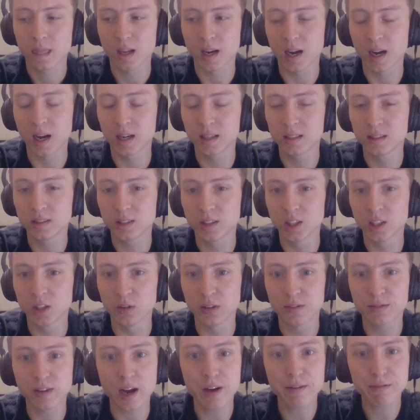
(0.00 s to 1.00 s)
And
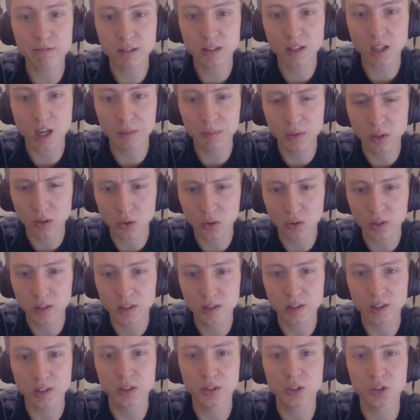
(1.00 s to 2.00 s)
if every time you log
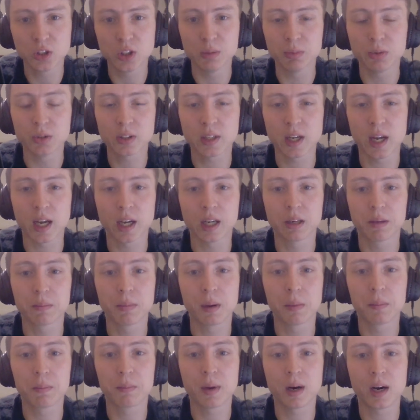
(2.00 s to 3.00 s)
into YouTube you're getting
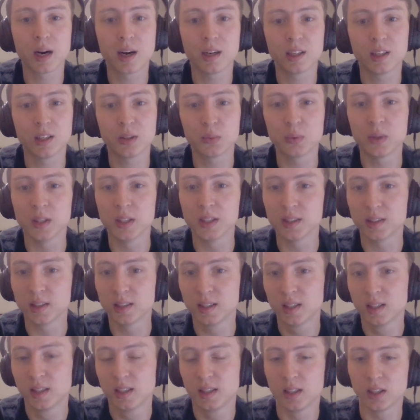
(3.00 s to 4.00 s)
bombarded with
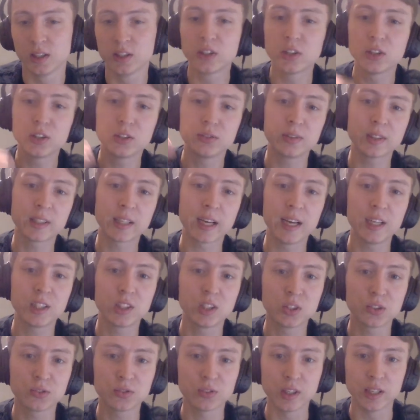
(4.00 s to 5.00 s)

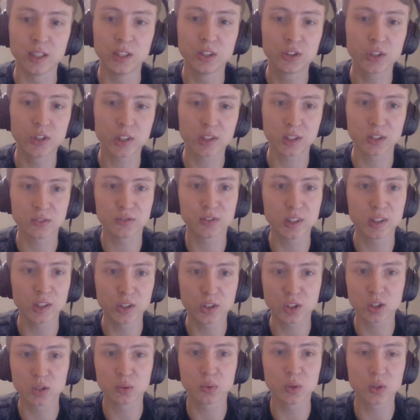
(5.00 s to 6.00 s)
notifications for interesting
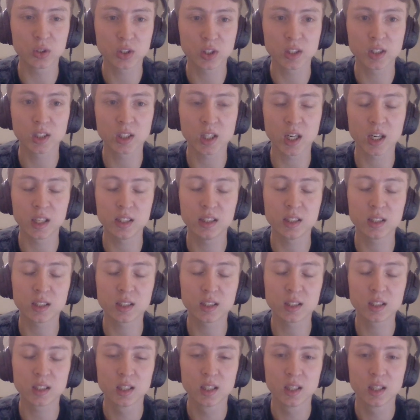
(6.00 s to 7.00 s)
videos to watch in
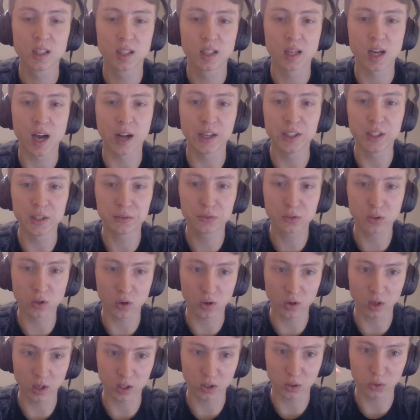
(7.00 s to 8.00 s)
Chinese, and you've
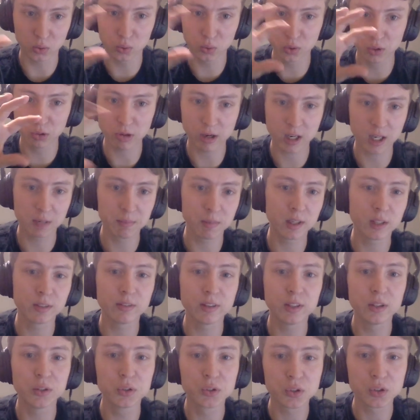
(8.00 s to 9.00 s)
got like all the recommended
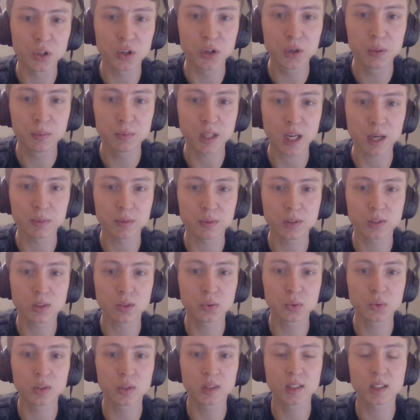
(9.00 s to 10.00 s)
videos on the home tab are just
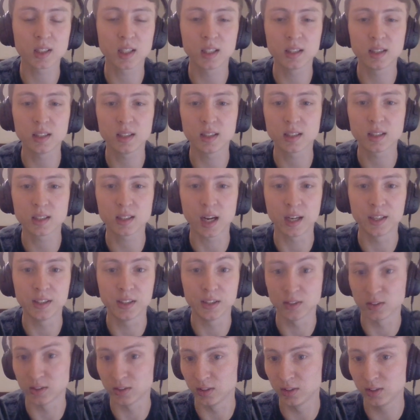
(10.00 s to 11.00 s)
all in Chinese, and
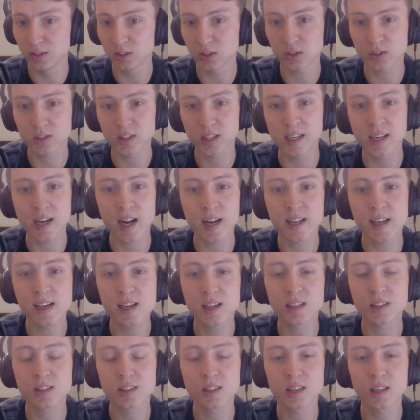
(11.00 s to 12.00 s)
you're not seeing any
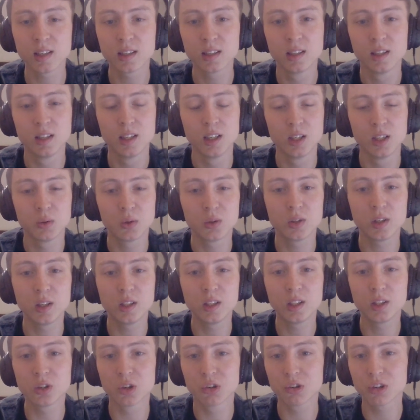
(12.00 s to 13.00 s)
English there, well then
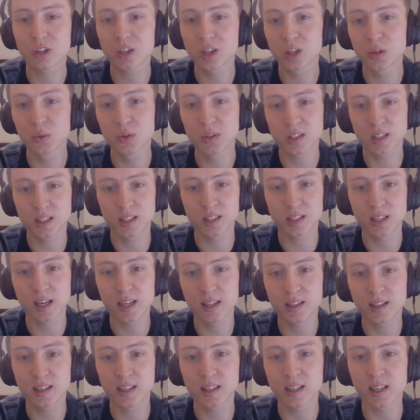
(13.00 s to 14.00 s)
you're not going to watch
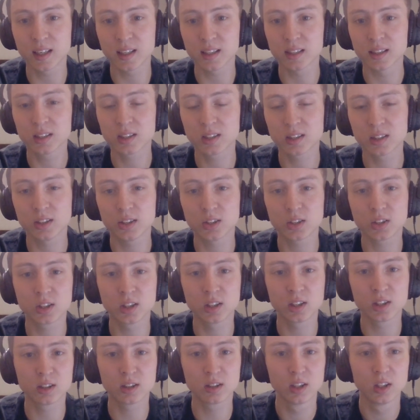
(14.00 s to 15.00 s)
anything in English. You're just
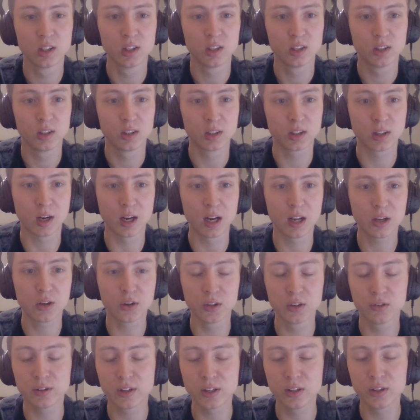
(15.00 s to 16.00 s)
going to click on
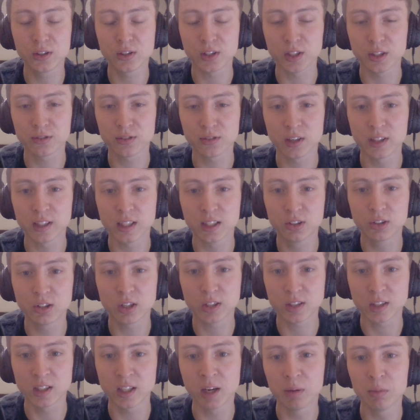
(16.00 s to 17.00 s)
the videos that you find
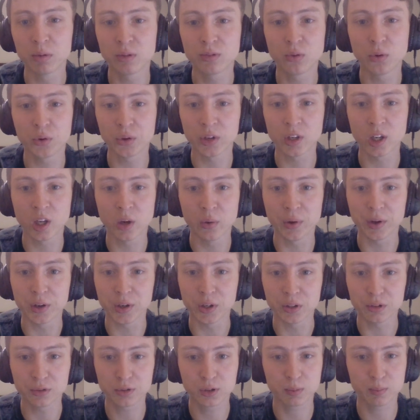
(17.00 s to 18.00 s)
interesting, and before you know it
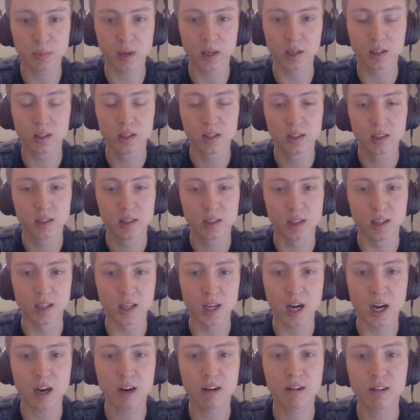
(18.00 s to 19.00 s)
you'd have spent an
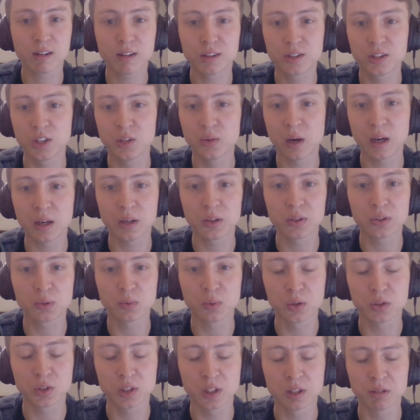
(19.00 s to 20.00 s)
hour or 2 hours
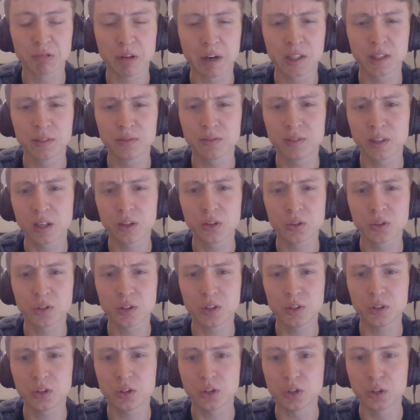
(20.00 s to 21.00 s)
watching random videos on
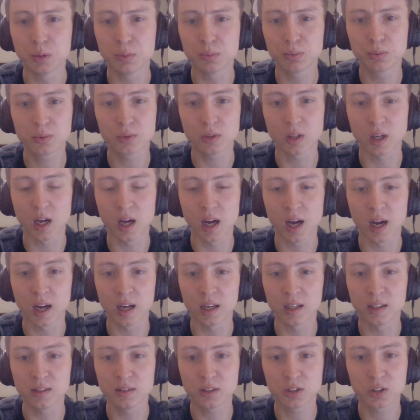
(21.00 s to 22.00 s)
YouTube
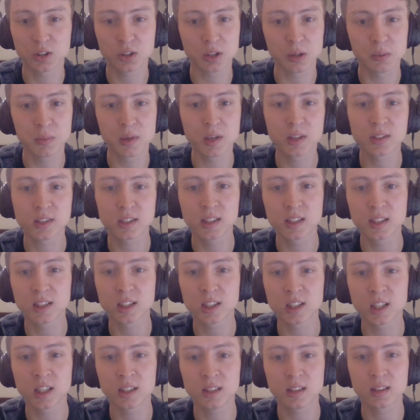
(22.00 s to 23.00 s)
and just immersing in
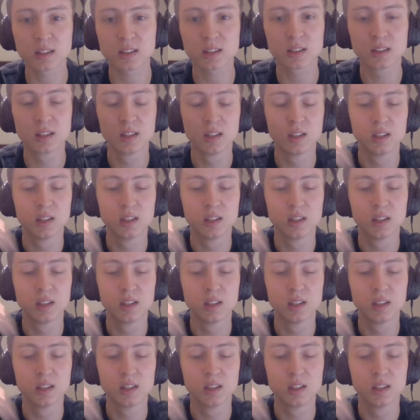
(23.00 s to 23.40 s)
Chinese.